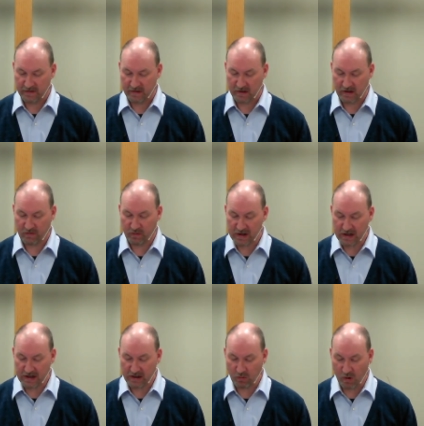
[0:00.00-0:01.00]
If
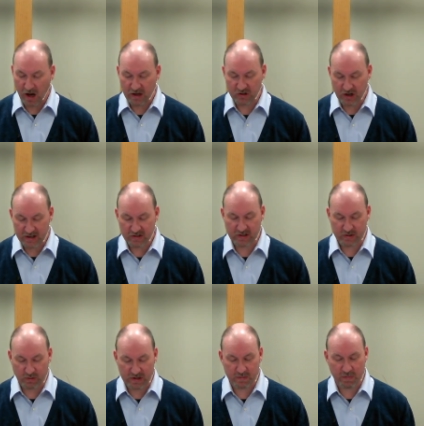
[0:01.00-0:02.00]
we want justice, we
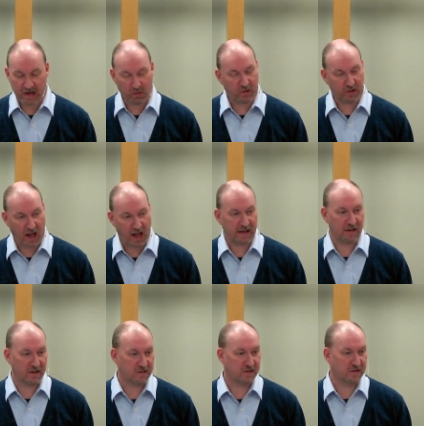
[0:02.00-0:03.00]
speak with
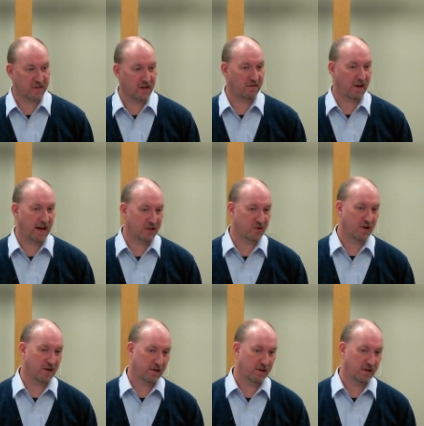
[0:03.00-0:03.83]
kindness instead of hatred.